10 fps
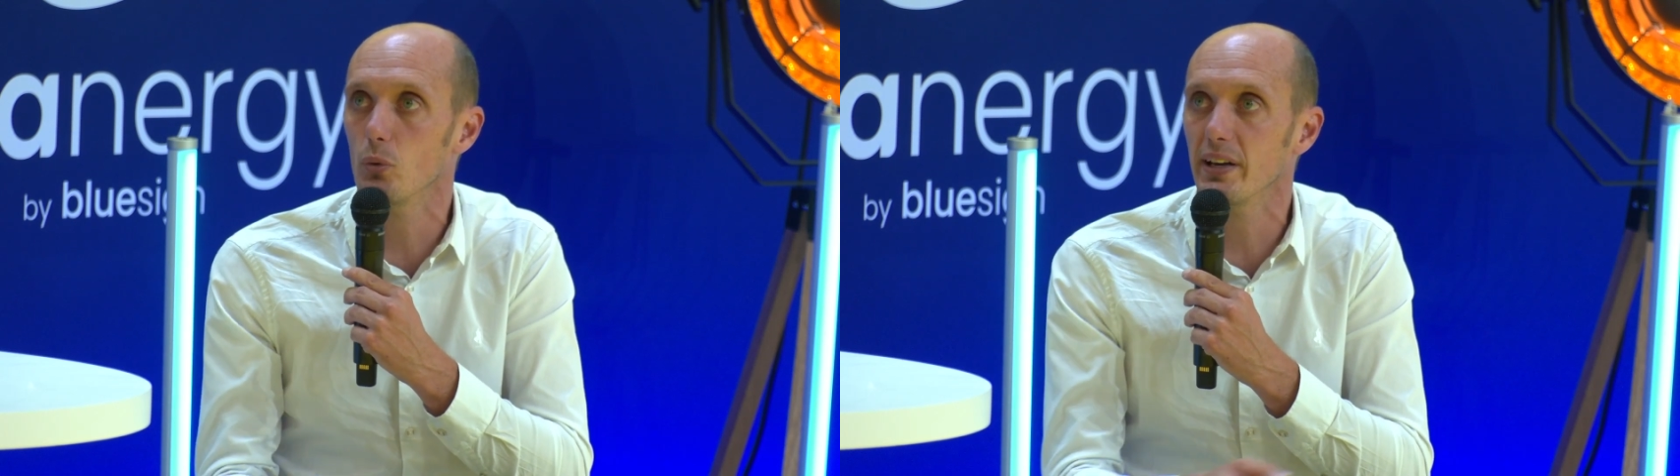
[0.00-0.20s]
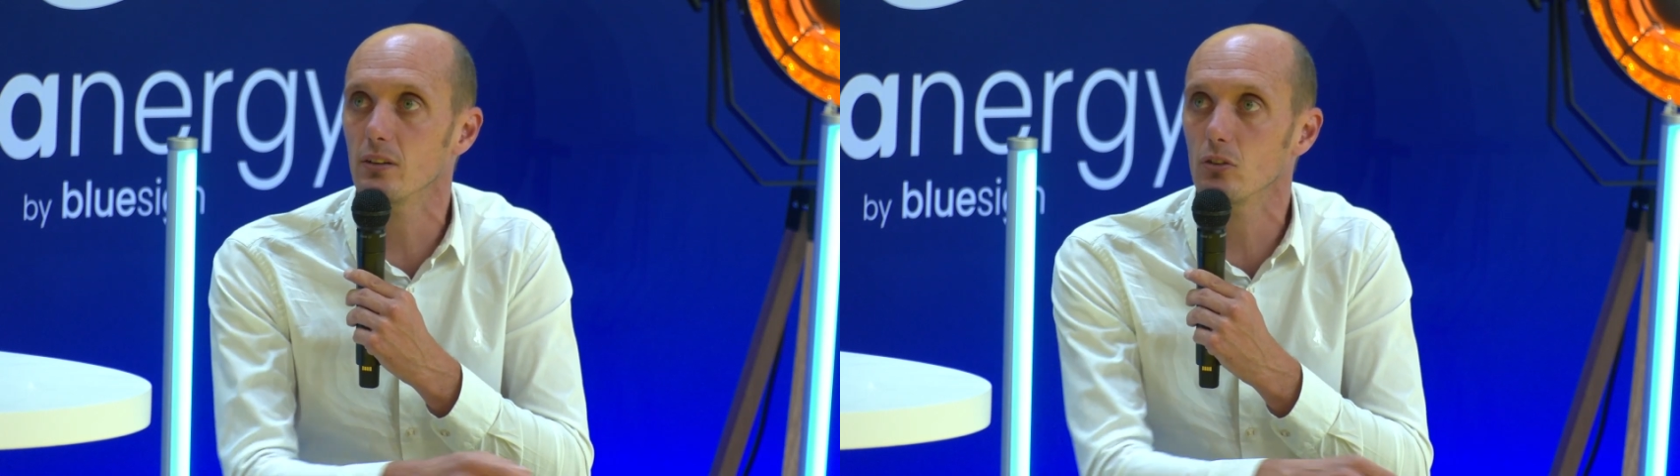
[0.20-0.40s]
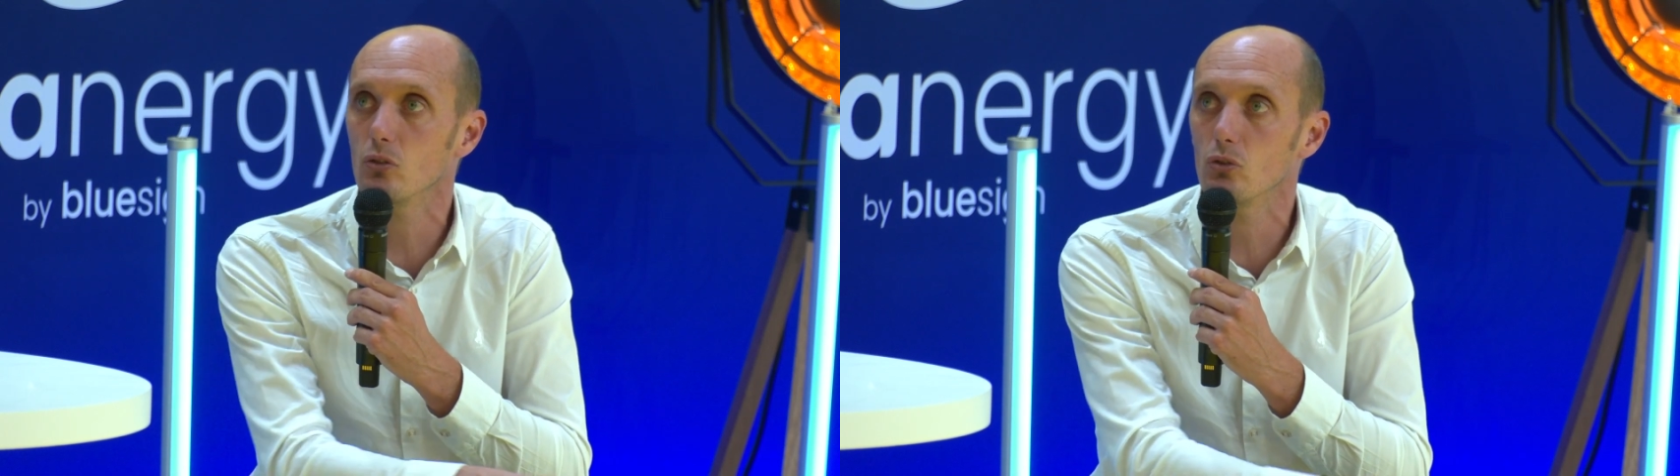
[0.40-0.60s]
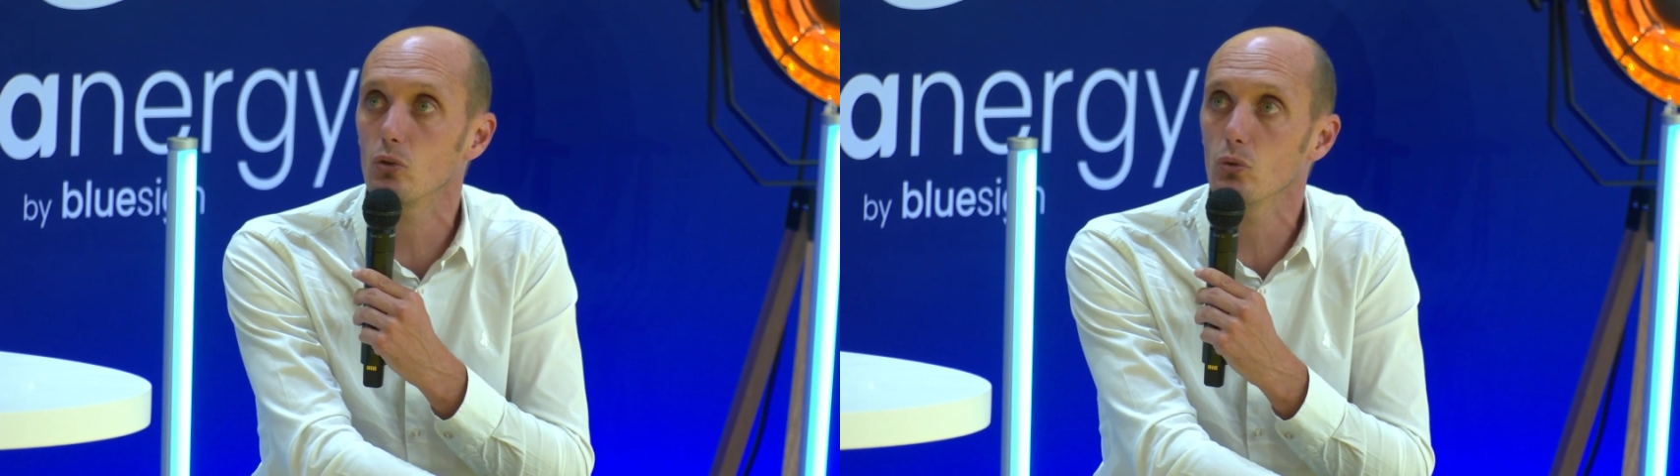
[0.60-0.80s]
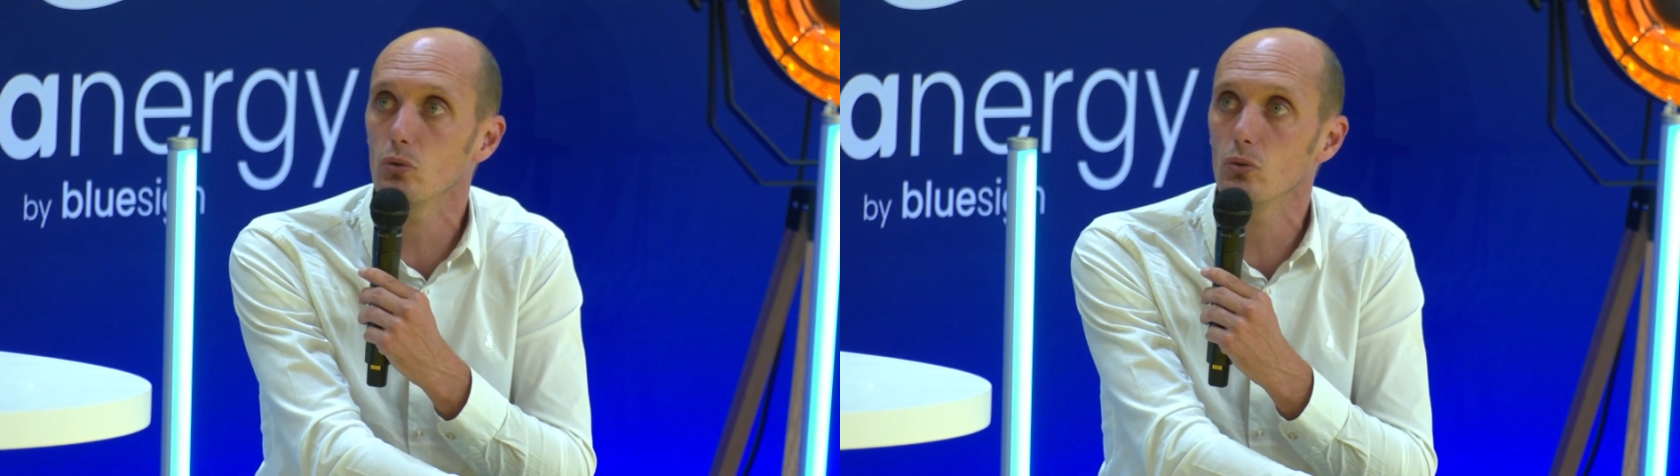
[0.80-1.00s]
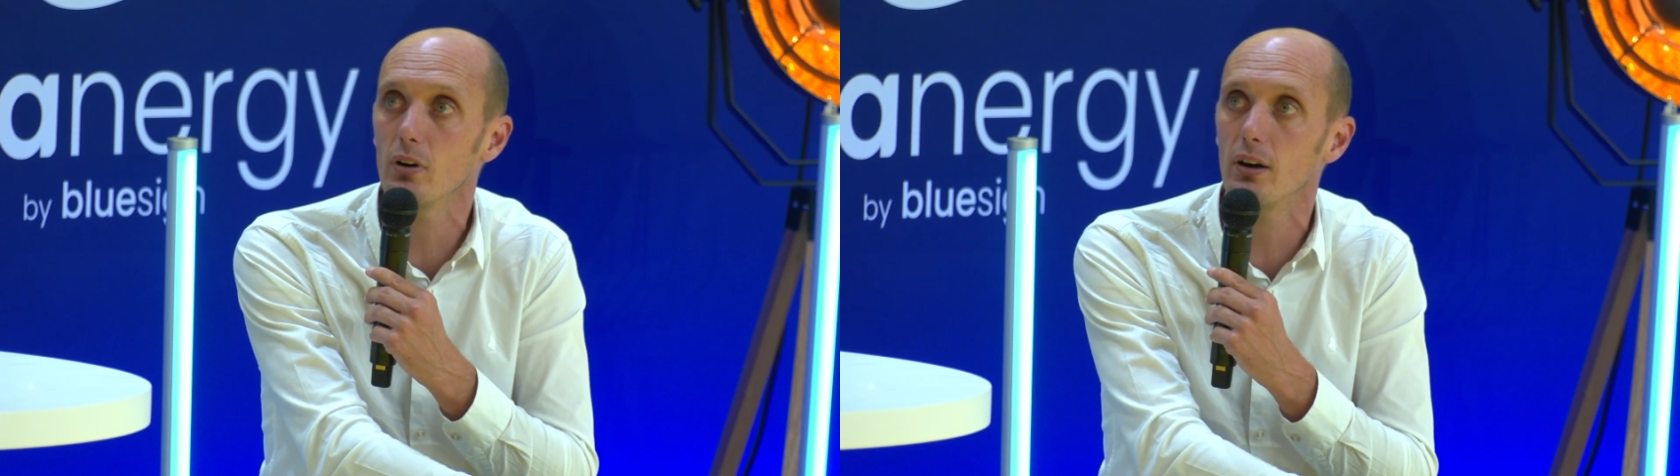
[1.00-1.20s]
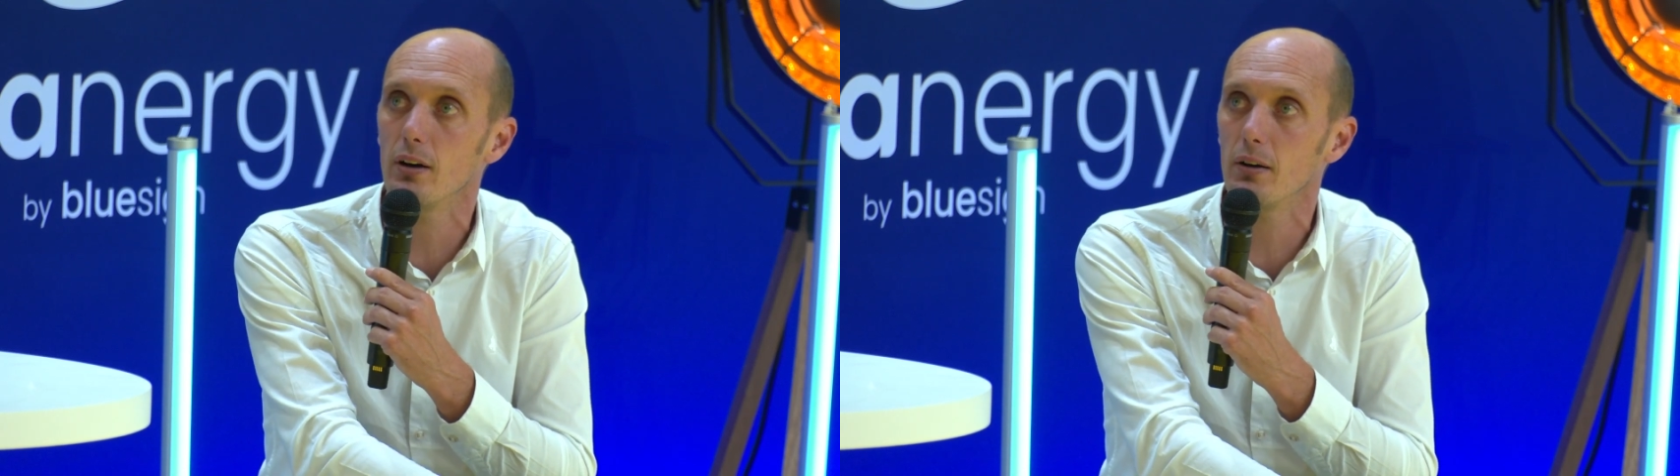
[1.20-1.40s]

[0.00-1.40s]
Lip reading: win 2